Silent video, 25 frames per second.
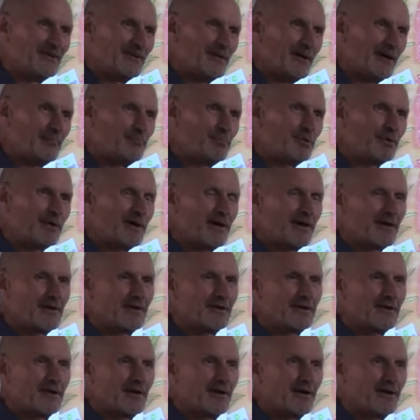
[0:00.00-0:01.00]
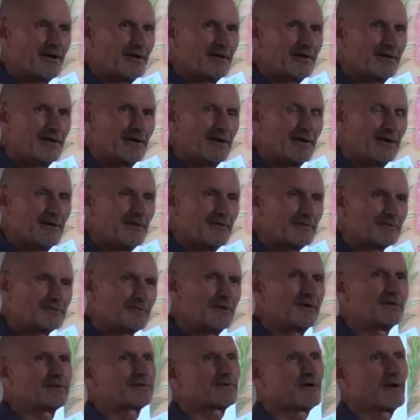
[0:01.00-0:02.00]
had put out a
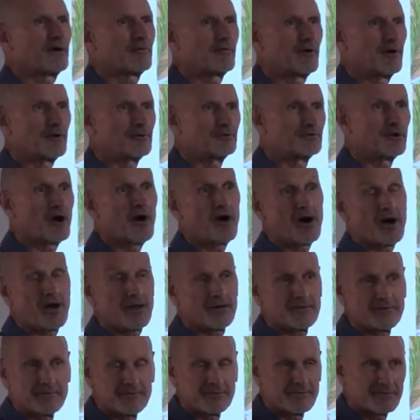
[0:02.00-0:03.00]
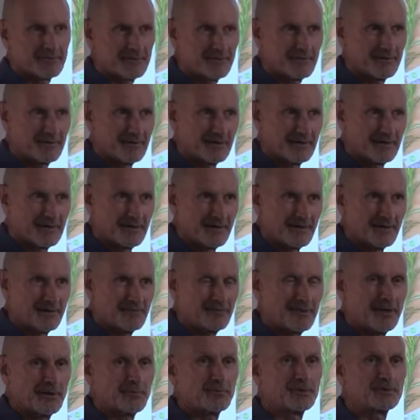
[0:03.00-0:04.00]
CSIRO diet
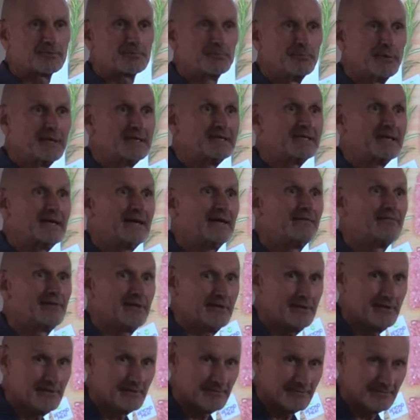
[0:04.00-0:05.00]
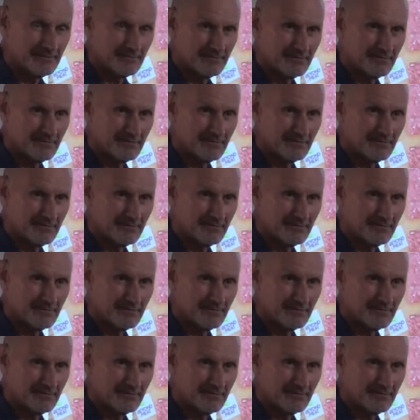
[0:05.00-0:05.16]
that was meat heavy.